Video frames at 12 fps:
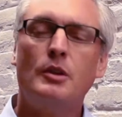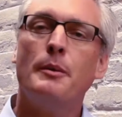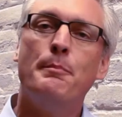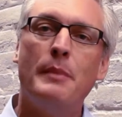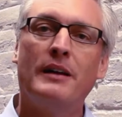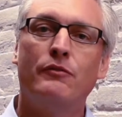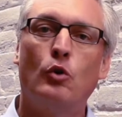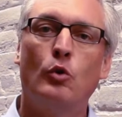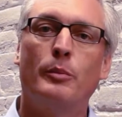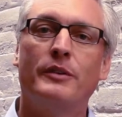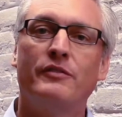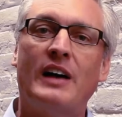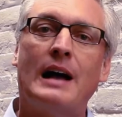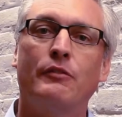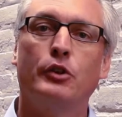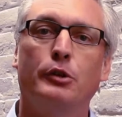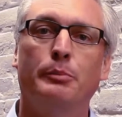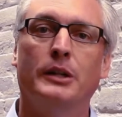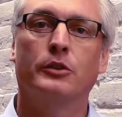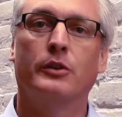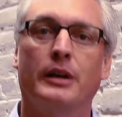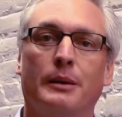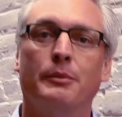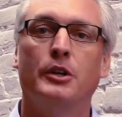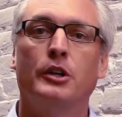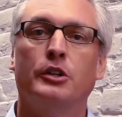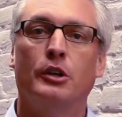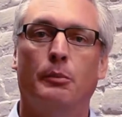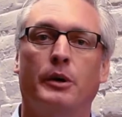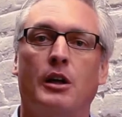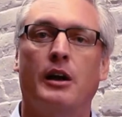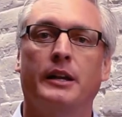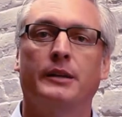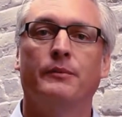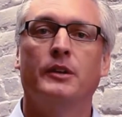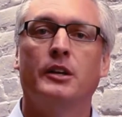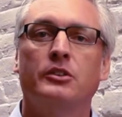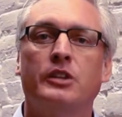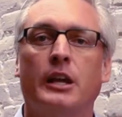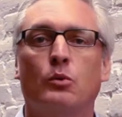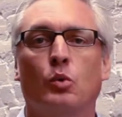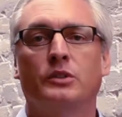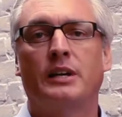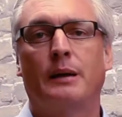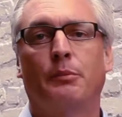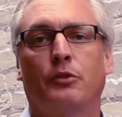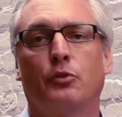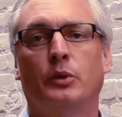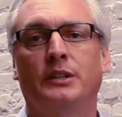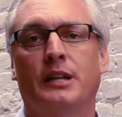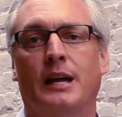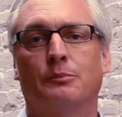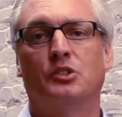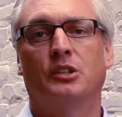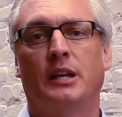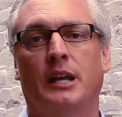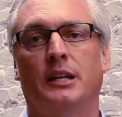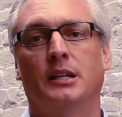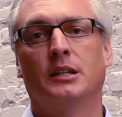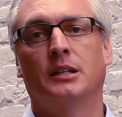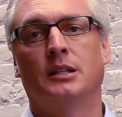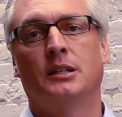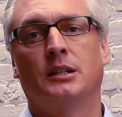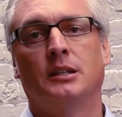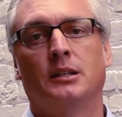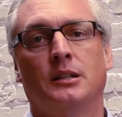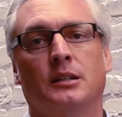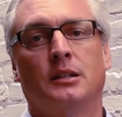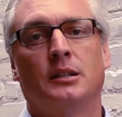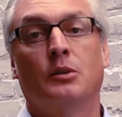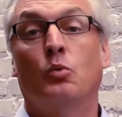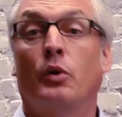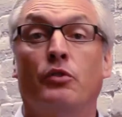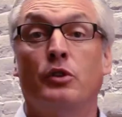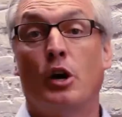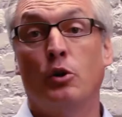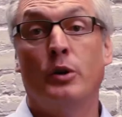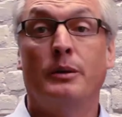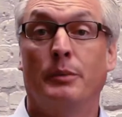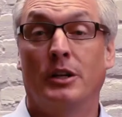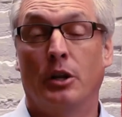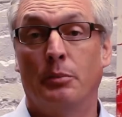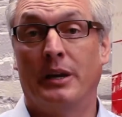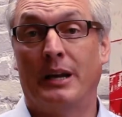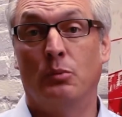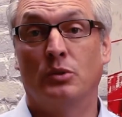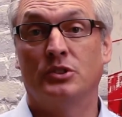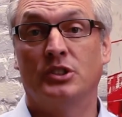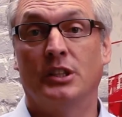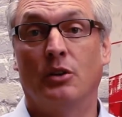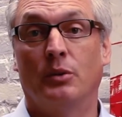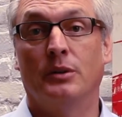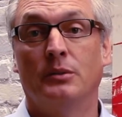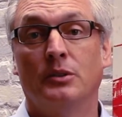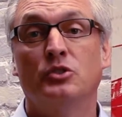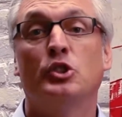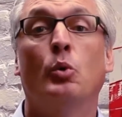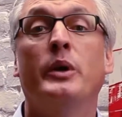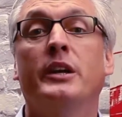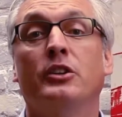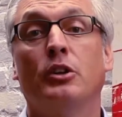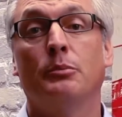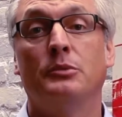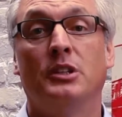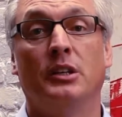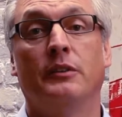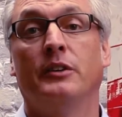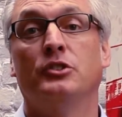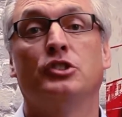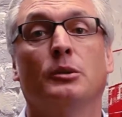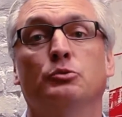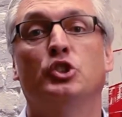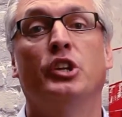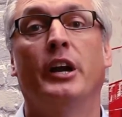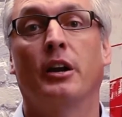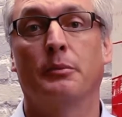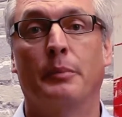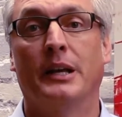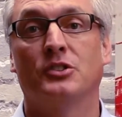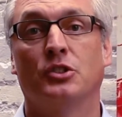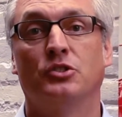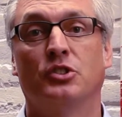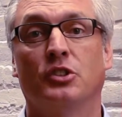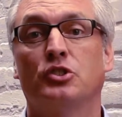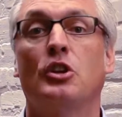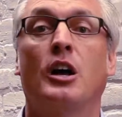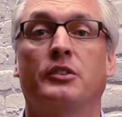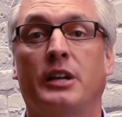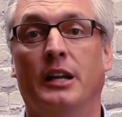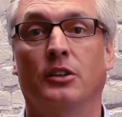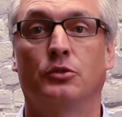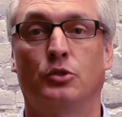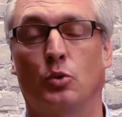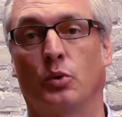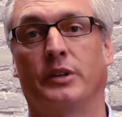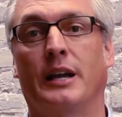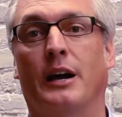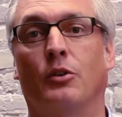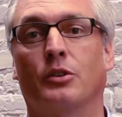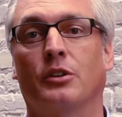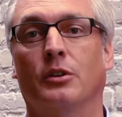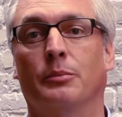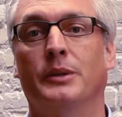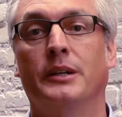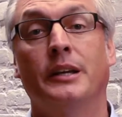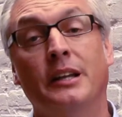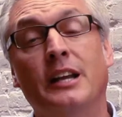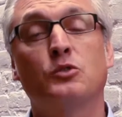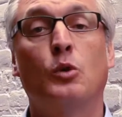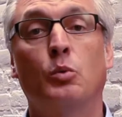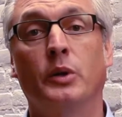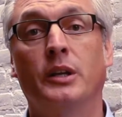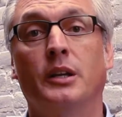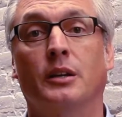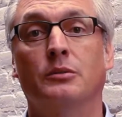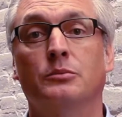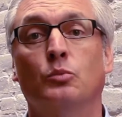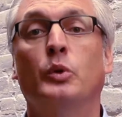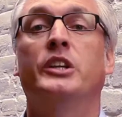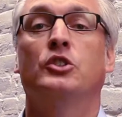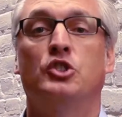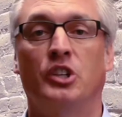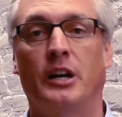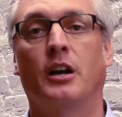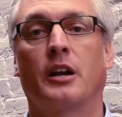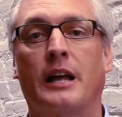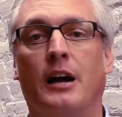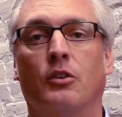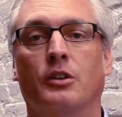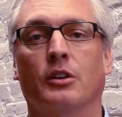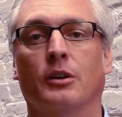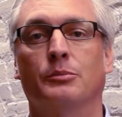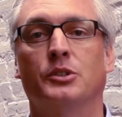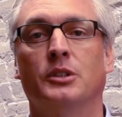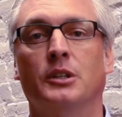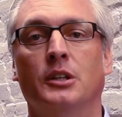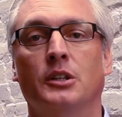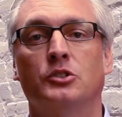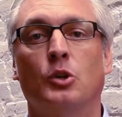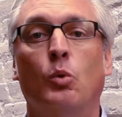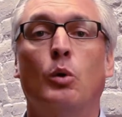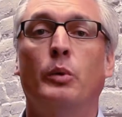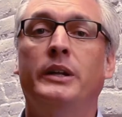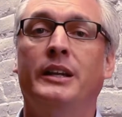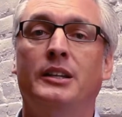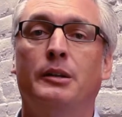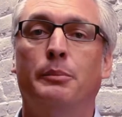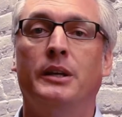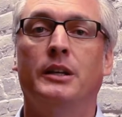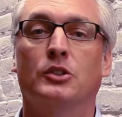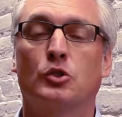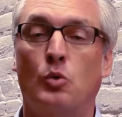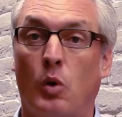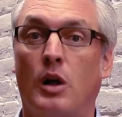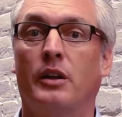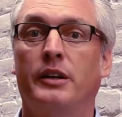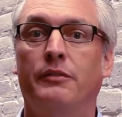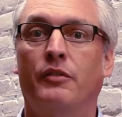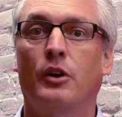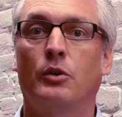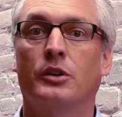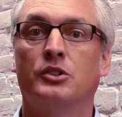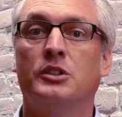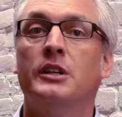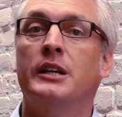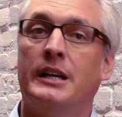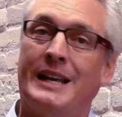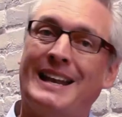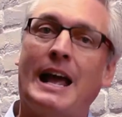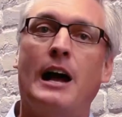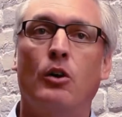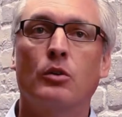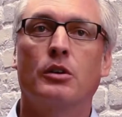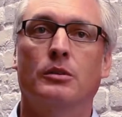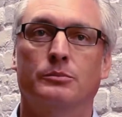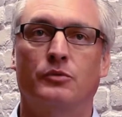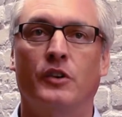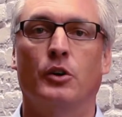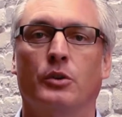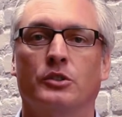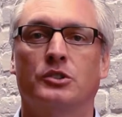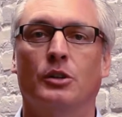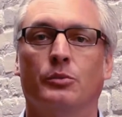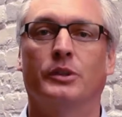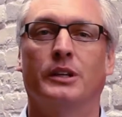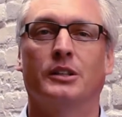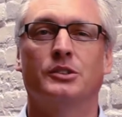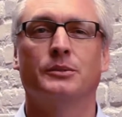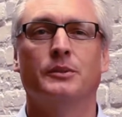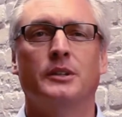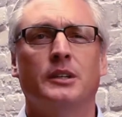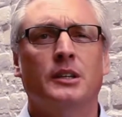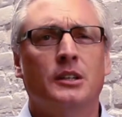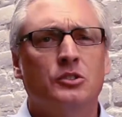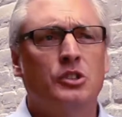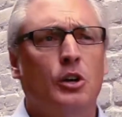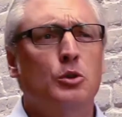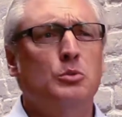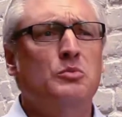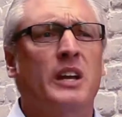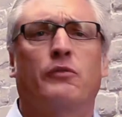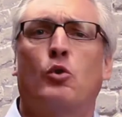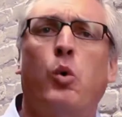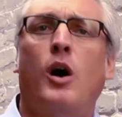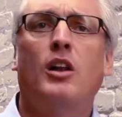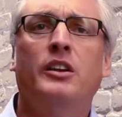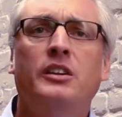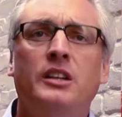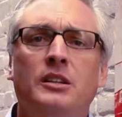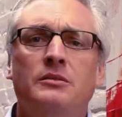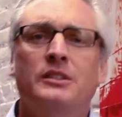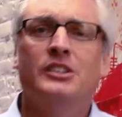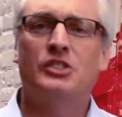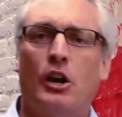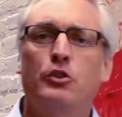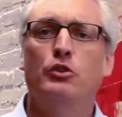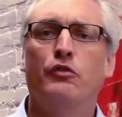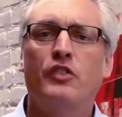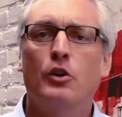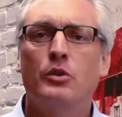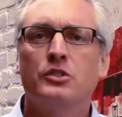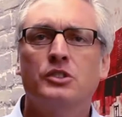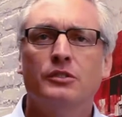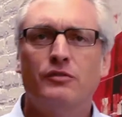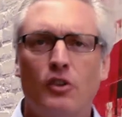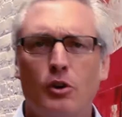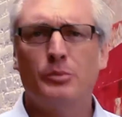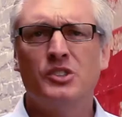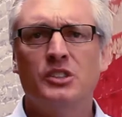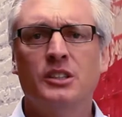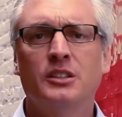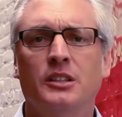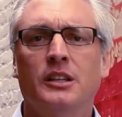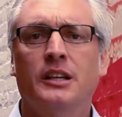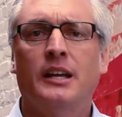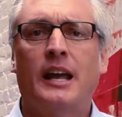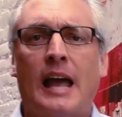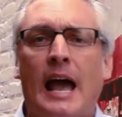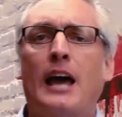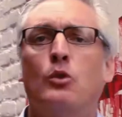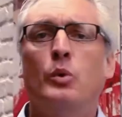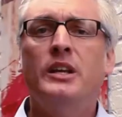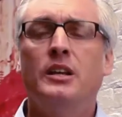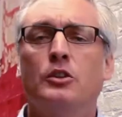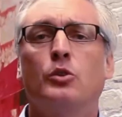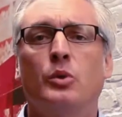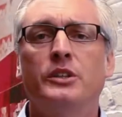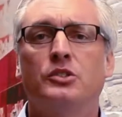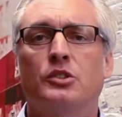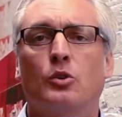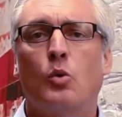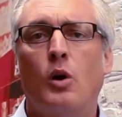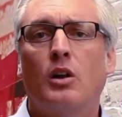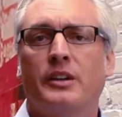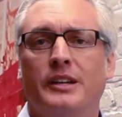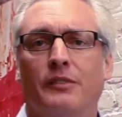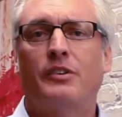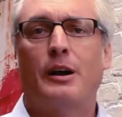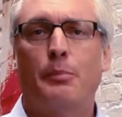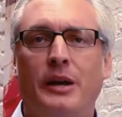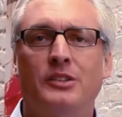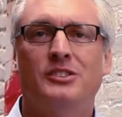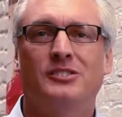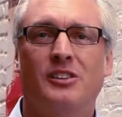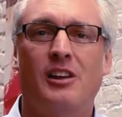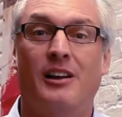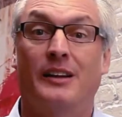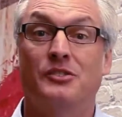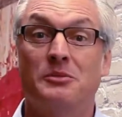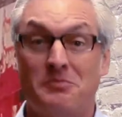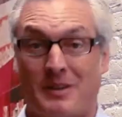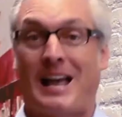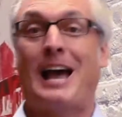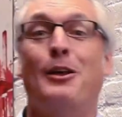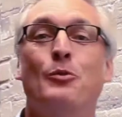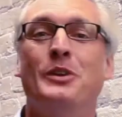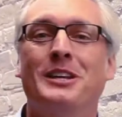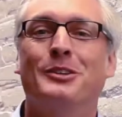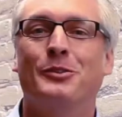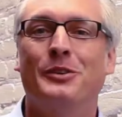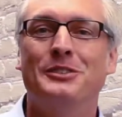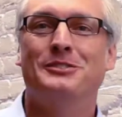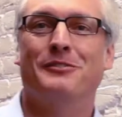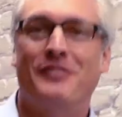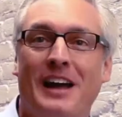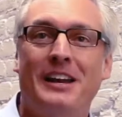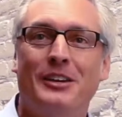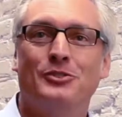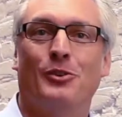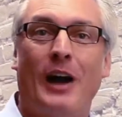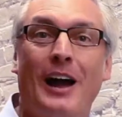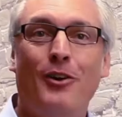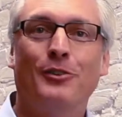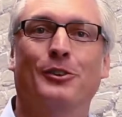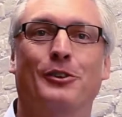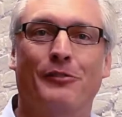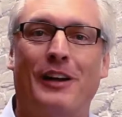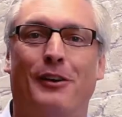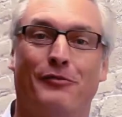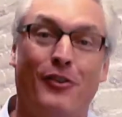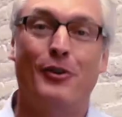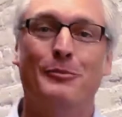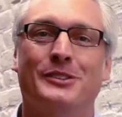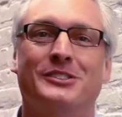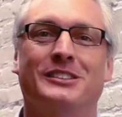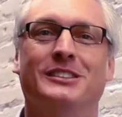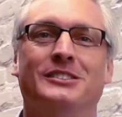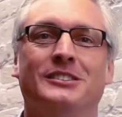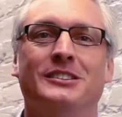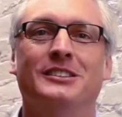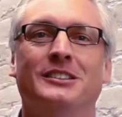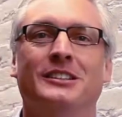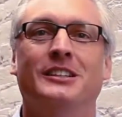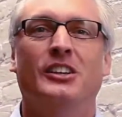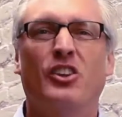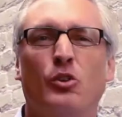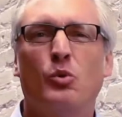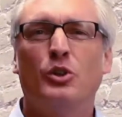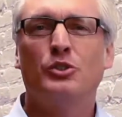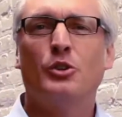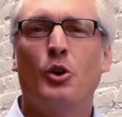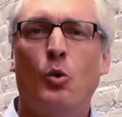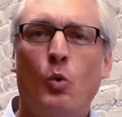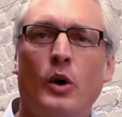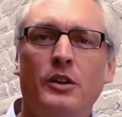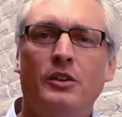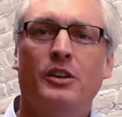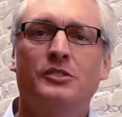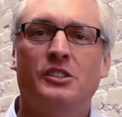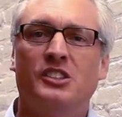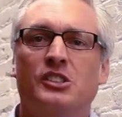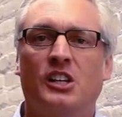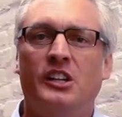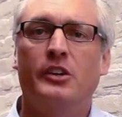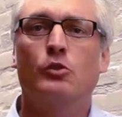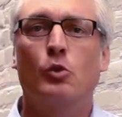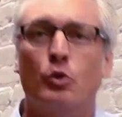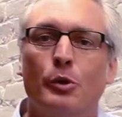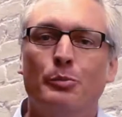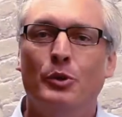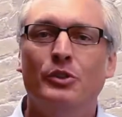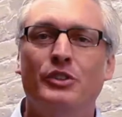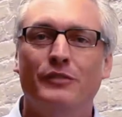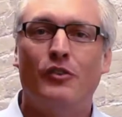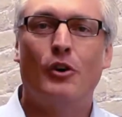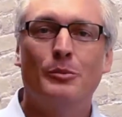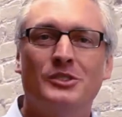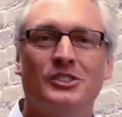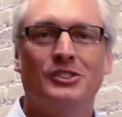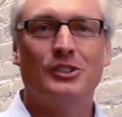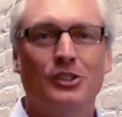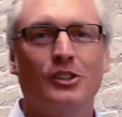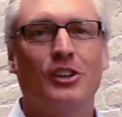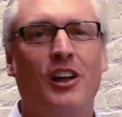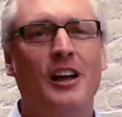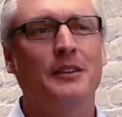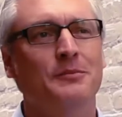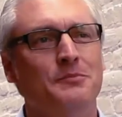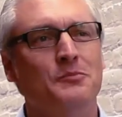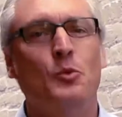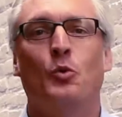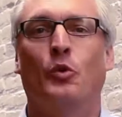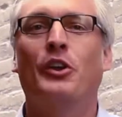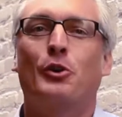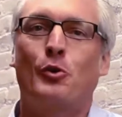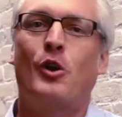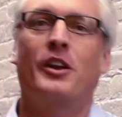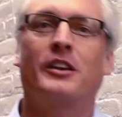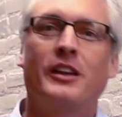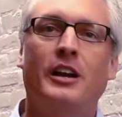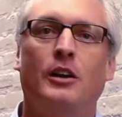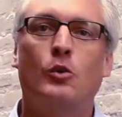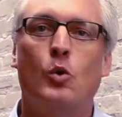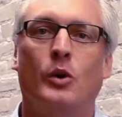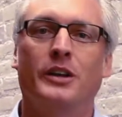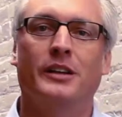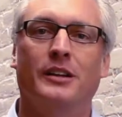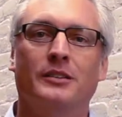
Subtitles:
metformin 500 milligram, number 90, take one tablet 3 times a day with no hemoglobin A1C on it. So we end up delivering some generic message that's not tailored toward the outcome. And that's what we get. We get generic outcomes. So what we need to be is quality focused and outcome focused on this. So if quality is our new focus in pharmacy, how do we increase the quality of our patients' lives? How do we increase the financial outlook of our pharmacies? In other words, what does this clinical community pharmacist look like? Well, they're chronic care oriented,